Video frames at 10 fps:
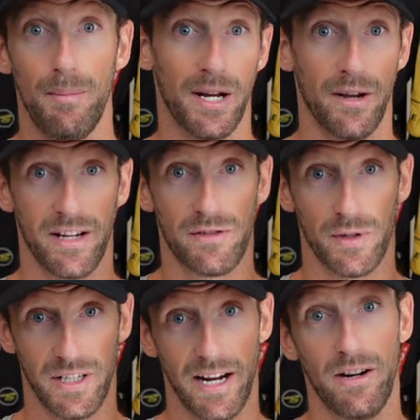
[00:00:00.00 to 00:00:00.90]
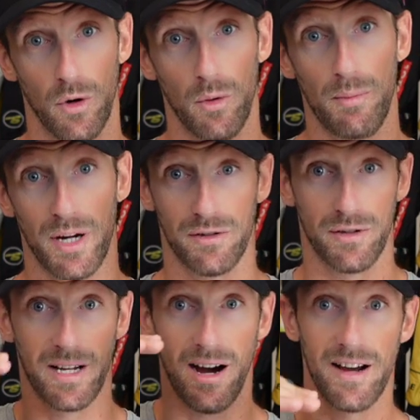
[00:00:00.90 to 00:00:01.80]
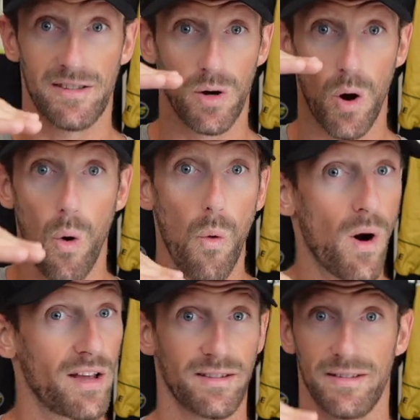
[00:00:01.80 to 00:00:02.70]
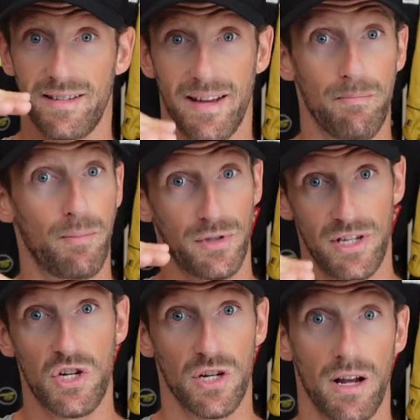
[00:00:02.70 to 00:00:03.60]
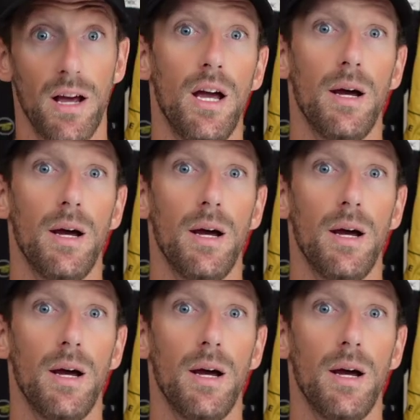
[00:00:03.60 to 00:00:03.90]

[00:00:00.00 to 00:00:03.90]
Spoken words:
better it is for the aero because the car is always in the same position.